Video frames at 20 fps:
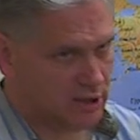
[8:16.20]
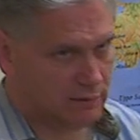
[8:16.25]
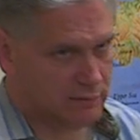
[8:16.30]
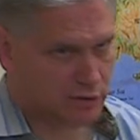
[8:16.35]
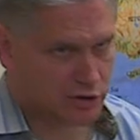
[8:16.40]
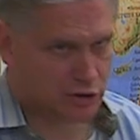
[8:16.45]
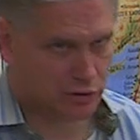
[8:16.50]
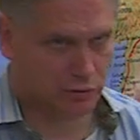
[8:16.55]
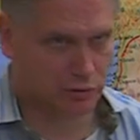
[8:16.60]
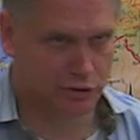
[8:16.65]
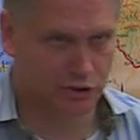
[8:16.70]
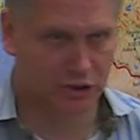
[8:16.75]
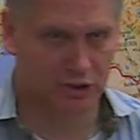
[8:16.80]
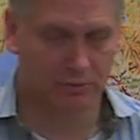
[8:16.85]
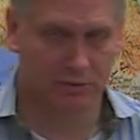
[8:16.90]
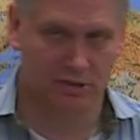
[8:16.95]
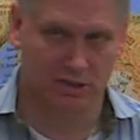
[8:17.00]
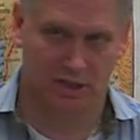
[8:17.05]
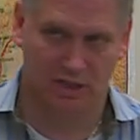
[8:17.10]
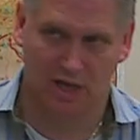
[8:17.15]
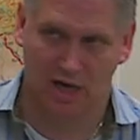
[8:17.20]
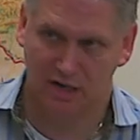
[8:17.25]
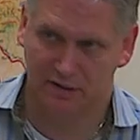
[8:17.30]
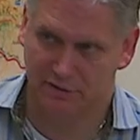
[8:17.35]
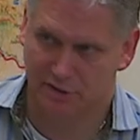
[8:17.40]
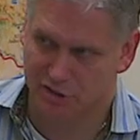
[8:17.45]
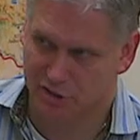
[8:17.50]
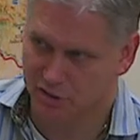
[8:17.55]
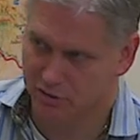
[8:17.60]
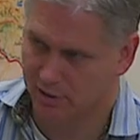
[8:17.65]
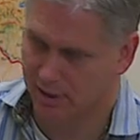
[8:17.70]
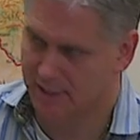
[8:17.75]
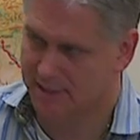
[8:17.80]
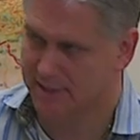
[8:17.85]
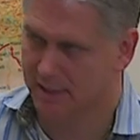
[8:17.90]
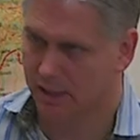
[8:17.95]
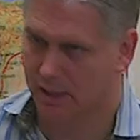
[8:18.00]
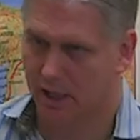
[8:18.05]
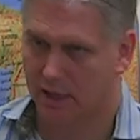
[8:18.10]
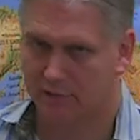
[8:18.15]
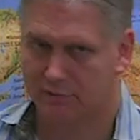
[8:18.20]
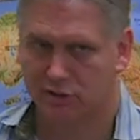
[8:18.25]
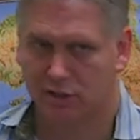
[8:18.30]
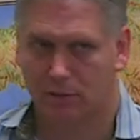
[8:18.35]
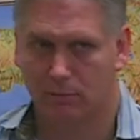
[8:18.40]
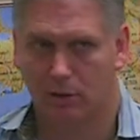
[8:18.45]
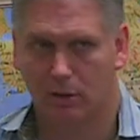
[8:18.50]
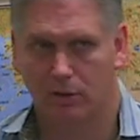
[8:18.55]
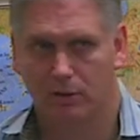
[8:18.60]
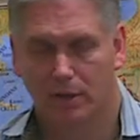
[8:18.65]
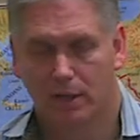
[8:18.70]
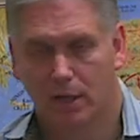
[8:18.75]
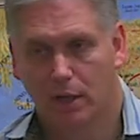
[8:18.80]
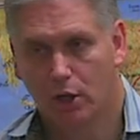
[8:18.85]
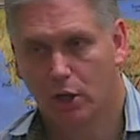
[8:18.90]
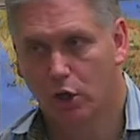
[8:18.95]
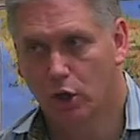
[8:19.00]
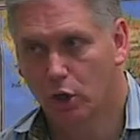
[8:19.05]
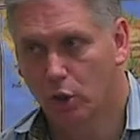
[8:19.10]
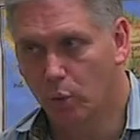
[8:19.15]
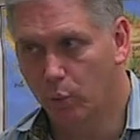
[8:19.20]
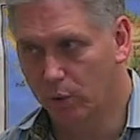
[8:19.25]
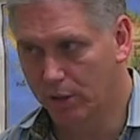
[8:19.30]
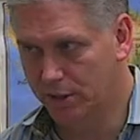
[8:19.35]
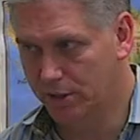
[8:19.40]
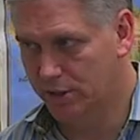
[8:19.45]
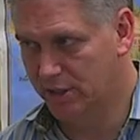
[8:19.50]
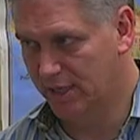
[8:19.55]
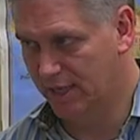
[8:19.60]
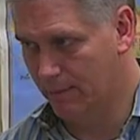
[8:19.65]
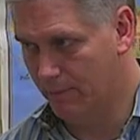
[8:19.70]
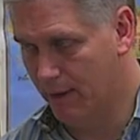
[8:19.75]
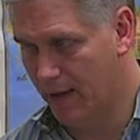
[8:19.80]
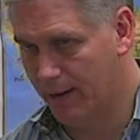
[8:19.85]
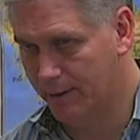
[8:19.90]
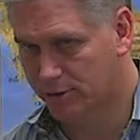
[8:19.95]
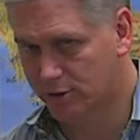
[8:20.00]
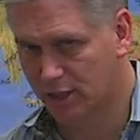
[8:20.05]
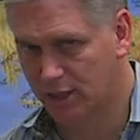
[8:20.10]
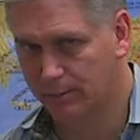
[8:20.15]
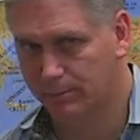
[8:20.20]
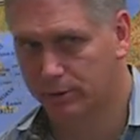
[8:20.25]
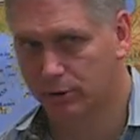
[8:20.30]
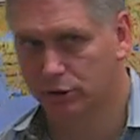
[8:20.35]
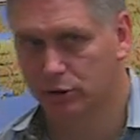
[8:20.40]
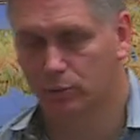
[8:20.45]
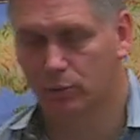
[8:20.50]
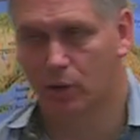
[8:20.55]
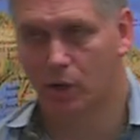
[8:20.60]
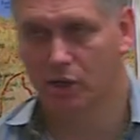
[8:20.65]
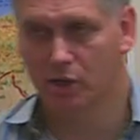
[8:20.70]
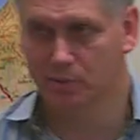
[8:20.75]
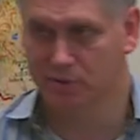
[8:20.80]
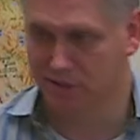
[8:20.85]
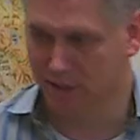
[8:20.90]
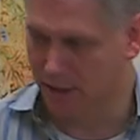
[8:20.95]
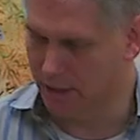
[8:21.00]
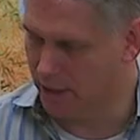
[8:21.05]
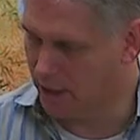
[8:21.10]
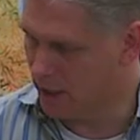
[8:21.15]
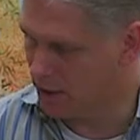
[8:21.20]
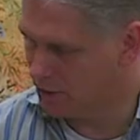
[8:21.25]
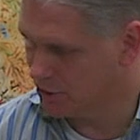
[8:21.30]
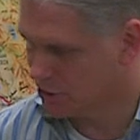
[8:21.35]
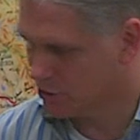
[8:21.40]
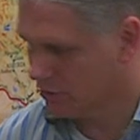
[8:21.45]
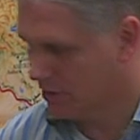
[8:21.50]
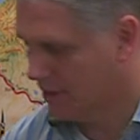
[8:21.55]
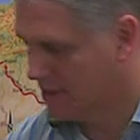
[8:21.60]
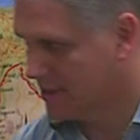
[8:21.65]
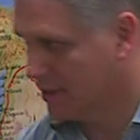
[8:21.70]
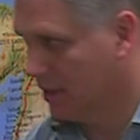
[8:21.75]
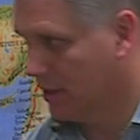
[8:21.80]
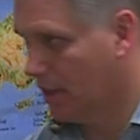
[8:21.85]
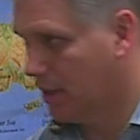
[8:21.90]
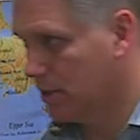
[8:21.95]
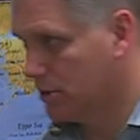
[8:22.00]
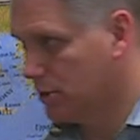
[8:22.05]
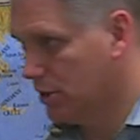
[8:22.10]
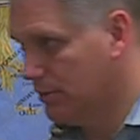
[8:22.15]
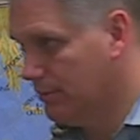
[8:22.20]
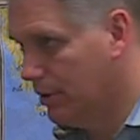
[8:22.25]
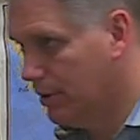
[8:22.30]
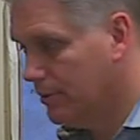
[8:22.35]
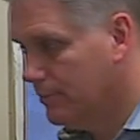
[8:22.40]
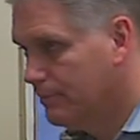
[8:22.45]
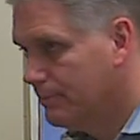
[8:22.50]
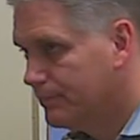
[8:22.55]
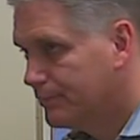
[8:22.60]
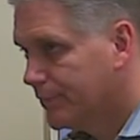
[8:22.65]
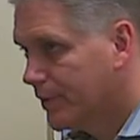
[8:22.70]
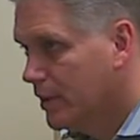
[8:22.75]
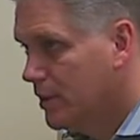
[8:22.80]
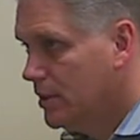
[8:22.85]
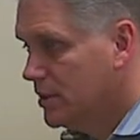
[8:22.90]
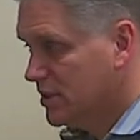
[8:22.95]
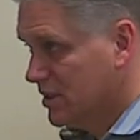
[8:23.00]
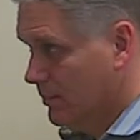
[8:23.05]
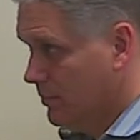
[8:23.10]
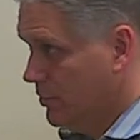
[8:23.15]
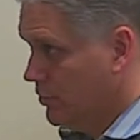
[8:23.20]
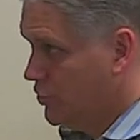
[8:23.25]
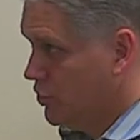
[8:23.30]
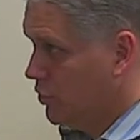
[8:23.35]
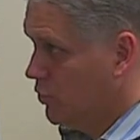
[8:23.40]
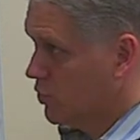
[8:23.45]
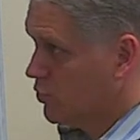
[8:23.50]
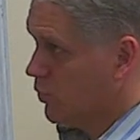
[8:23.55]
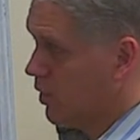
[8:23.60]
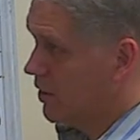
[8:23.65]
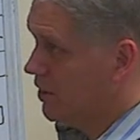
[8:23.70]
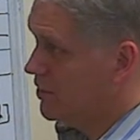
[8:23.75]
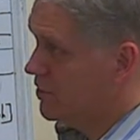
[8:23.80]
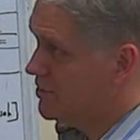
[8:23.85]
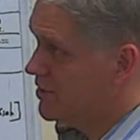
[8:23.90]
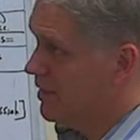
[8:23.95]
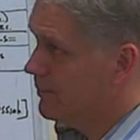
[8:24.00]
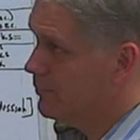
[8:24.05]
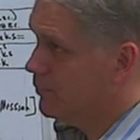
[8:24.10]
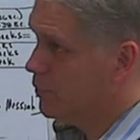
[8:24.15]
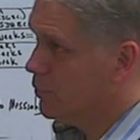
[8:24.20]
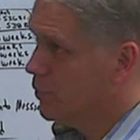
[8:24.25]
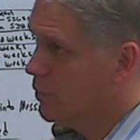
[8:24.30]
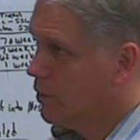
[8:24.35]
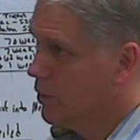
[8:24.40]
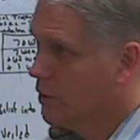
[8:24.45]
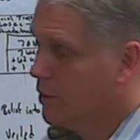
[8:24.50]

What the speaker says: over Jerusalem, there was a lot of distress and a lot of tumult. When Nehemiah was trying to build the wall, there was a lot of stress and a lot of tumult. Some of the Jews wanted the temple